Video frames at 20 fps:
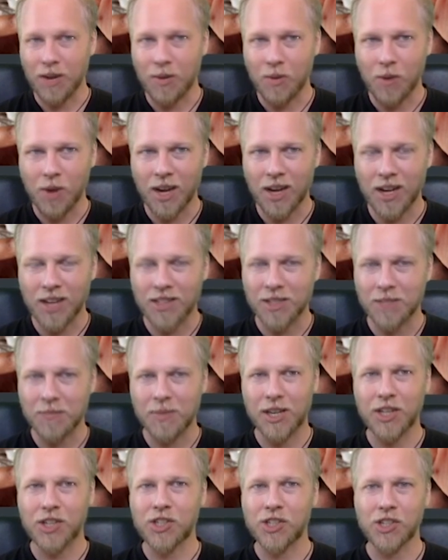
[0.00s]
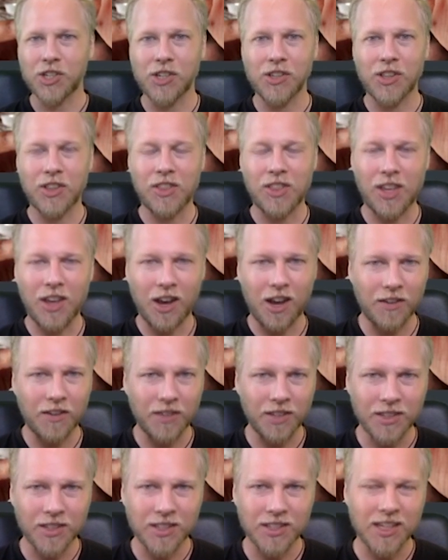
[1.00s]
way to make sure that the
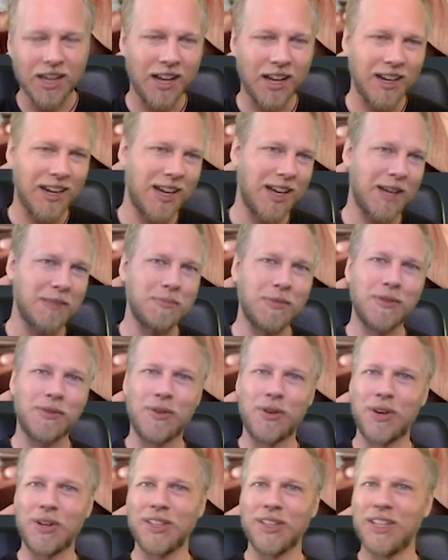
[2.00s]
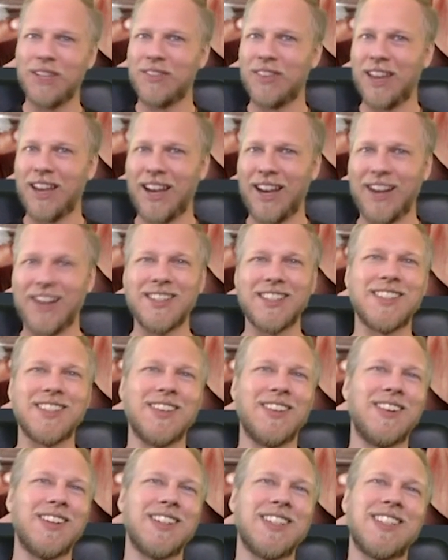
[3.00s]
oven's not on before you leave the house,
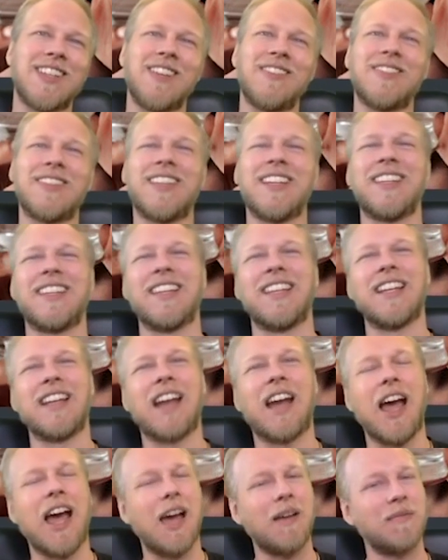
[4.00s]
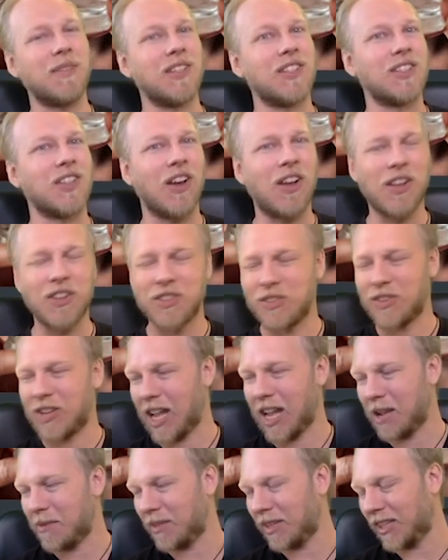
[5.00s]
or something that happens all too
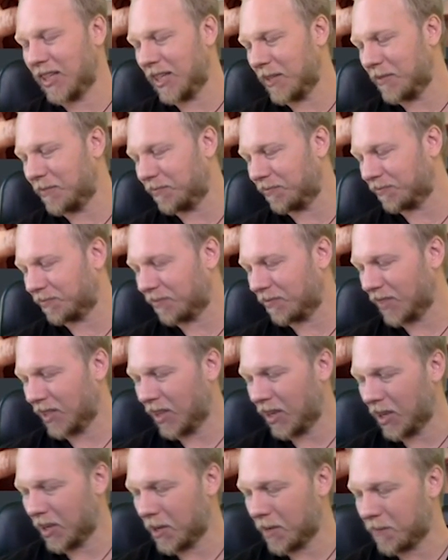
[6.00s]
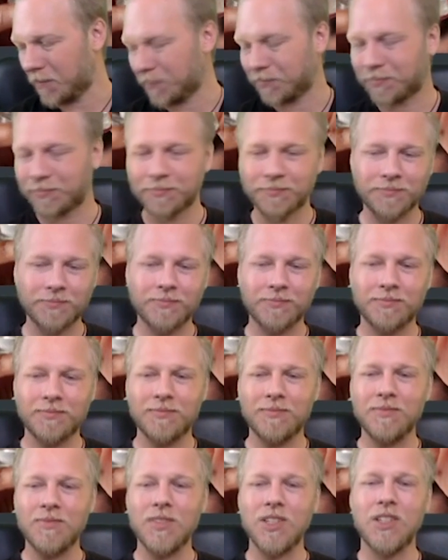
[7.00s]
commonly.
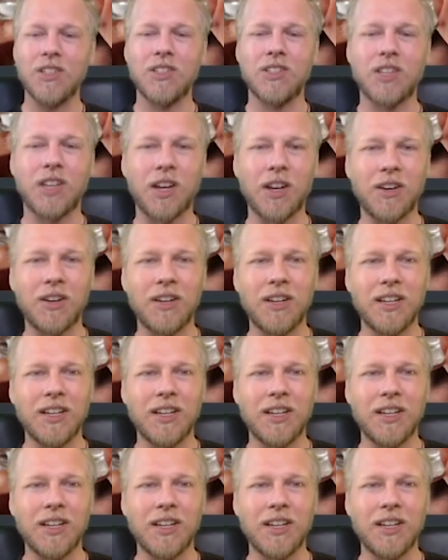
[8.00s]
So